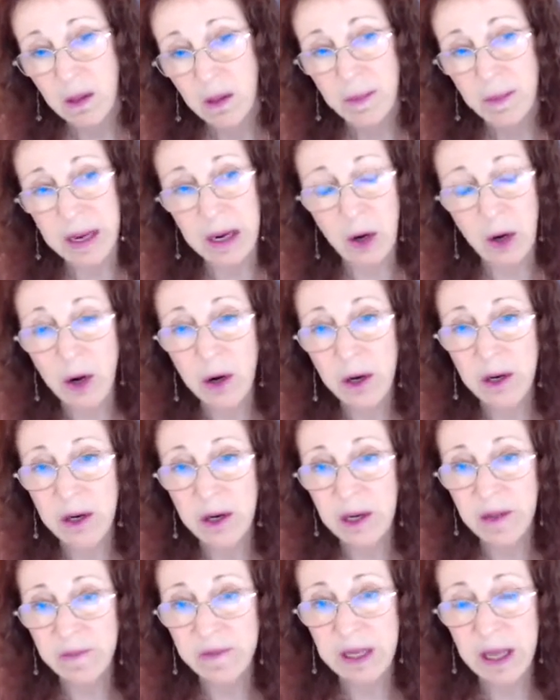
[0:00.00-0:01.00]
But I heard it
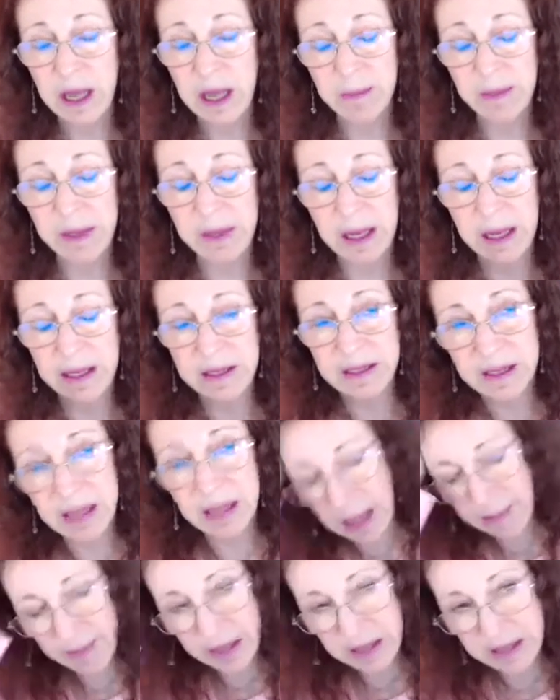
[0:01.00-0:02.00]
enough time that I
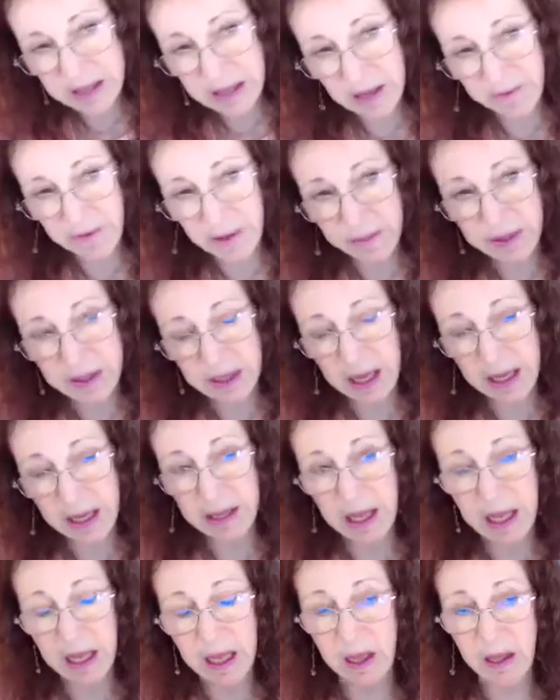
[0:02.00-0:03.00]
slapped myself upside
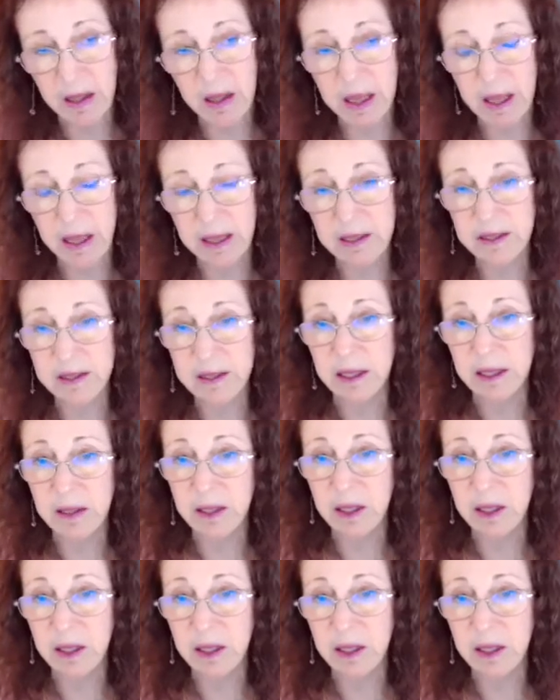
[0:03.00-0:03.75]
the head and said,